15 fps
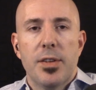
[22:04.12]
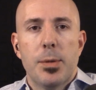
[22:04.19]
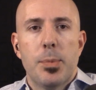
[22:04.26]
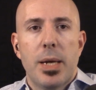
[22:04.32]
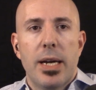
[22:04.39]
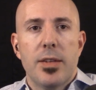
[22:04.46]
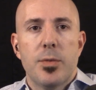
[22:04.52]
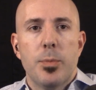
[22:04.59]
the
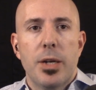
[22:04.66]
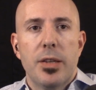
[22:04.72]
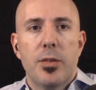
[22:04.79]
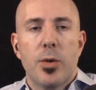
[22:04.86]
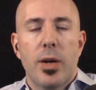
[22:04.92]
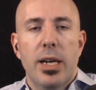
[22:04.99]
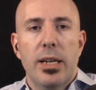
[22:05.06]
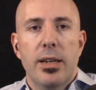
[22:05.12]
past month,
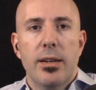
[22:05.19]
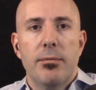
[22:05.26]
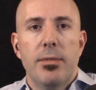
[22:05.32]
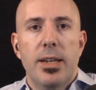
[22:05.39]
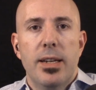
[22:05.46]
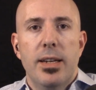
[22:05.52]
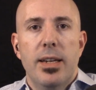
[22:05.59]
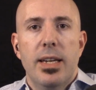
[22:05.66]
trying to
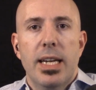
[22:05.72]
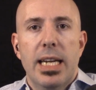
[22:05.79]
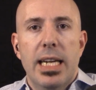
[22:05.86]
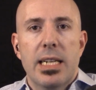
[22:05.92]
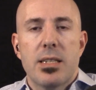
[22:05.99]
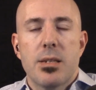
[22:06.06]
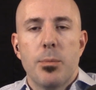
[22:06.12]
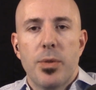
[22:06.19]

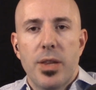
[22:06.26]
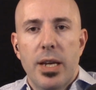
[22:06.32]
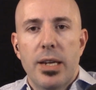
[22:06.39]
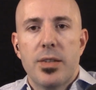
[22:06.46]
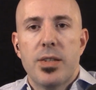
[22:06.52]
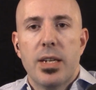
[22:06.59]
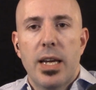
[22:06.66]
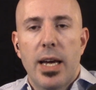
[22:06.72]
get some
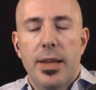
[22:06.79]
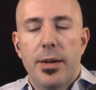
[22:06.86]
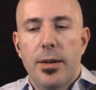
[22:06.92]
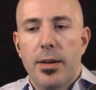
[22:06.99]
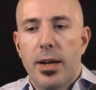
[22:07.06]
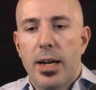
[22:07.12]
things together.